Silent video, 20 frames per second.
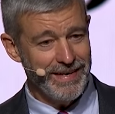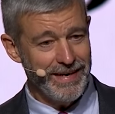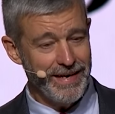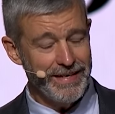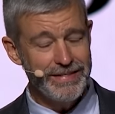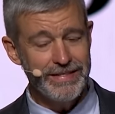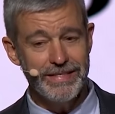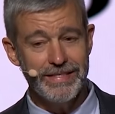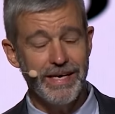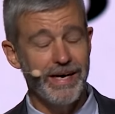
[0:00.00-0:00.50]

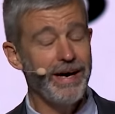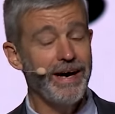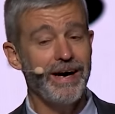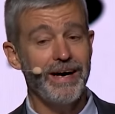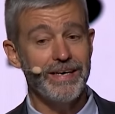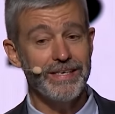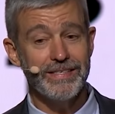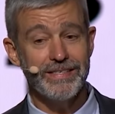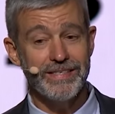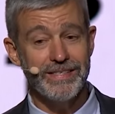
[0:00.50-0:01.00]
unto
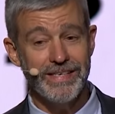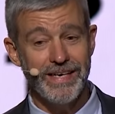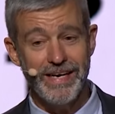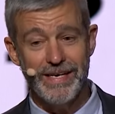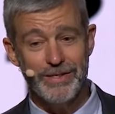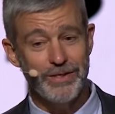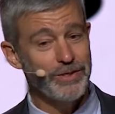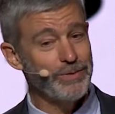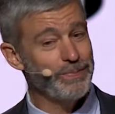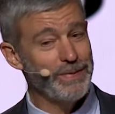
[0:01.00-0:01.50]
us
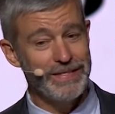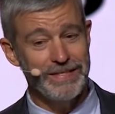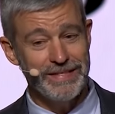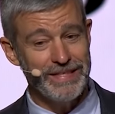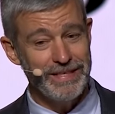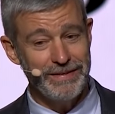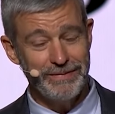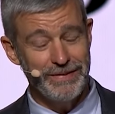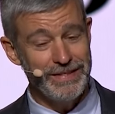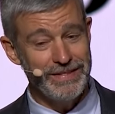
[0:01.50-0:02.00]
has been
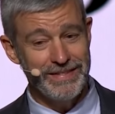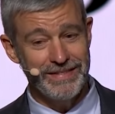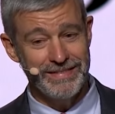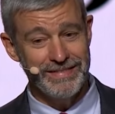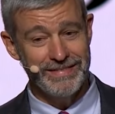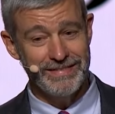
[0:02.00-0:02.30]
given.